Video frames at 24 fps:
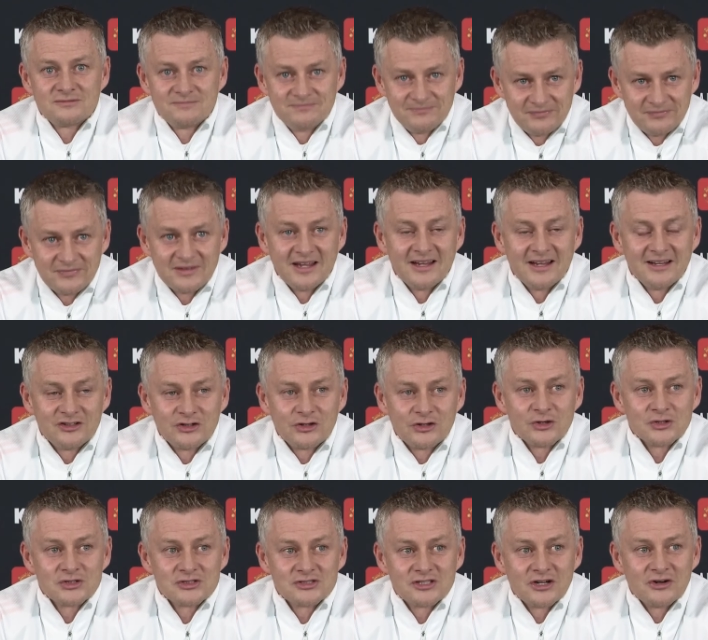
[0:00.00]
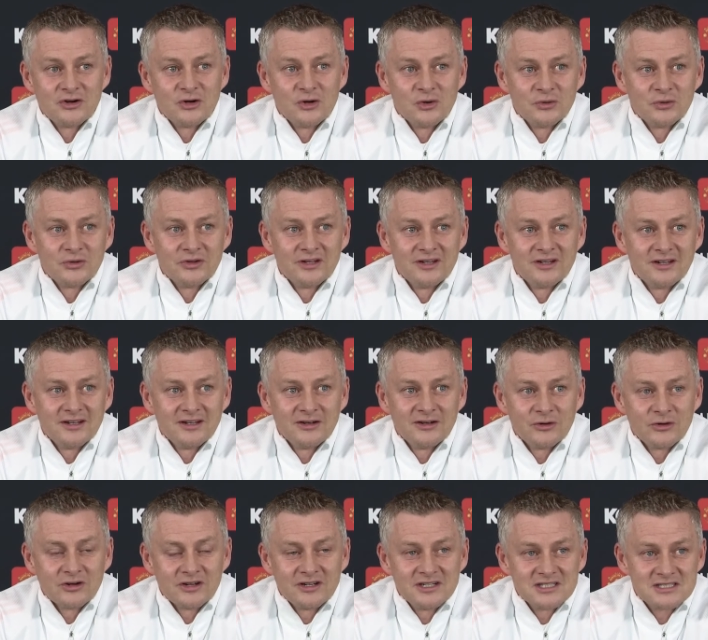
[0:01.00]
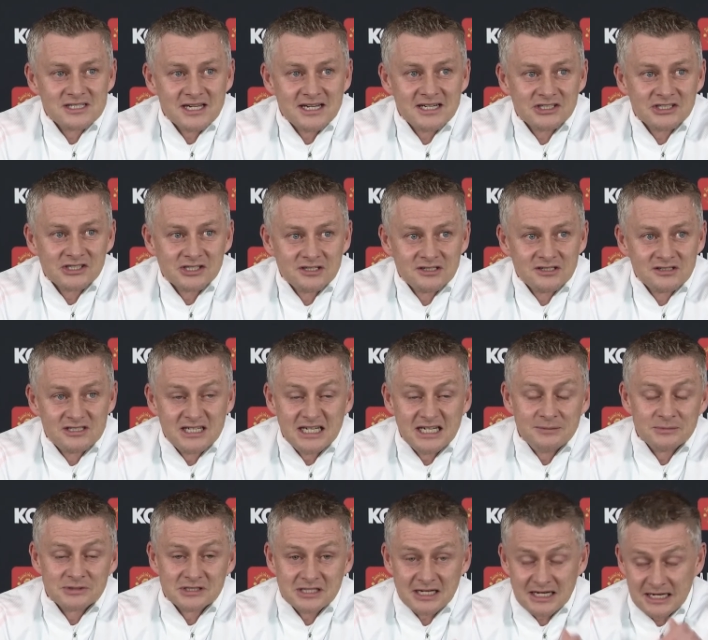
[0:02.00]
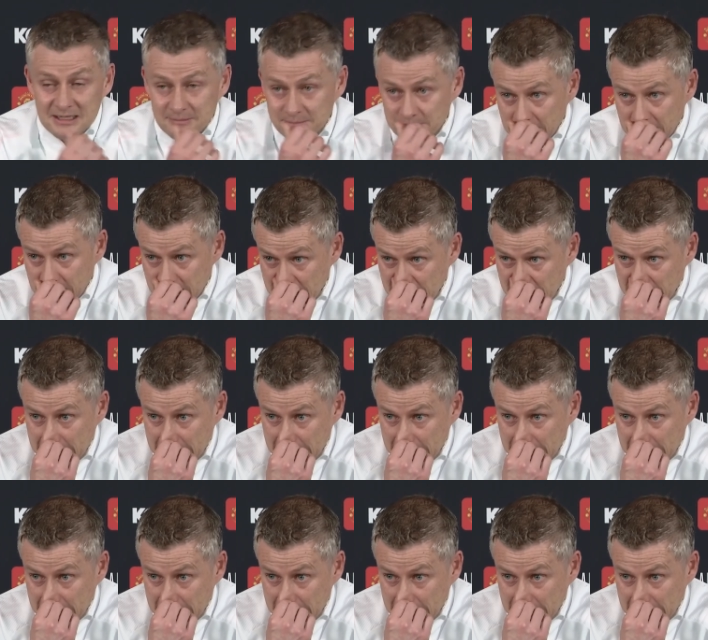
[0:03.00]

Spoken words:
they trust their own organisation, team shape,